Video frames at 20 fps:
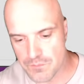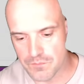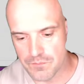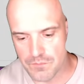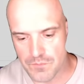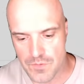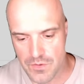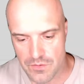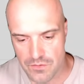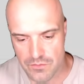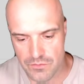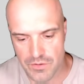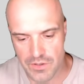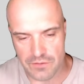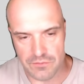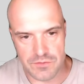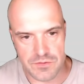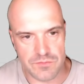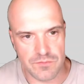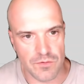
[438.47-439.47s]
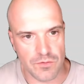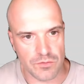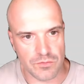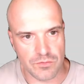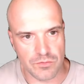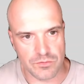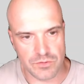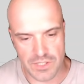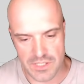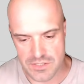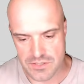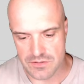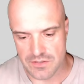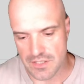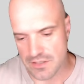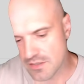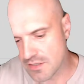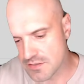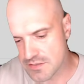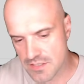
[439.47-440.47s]
request for quotation
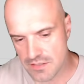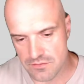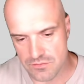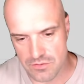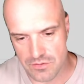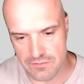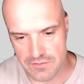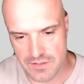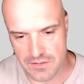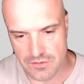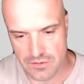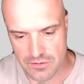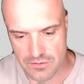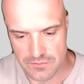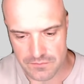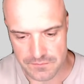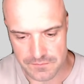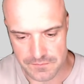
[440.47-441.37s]
that I sent to the vendor.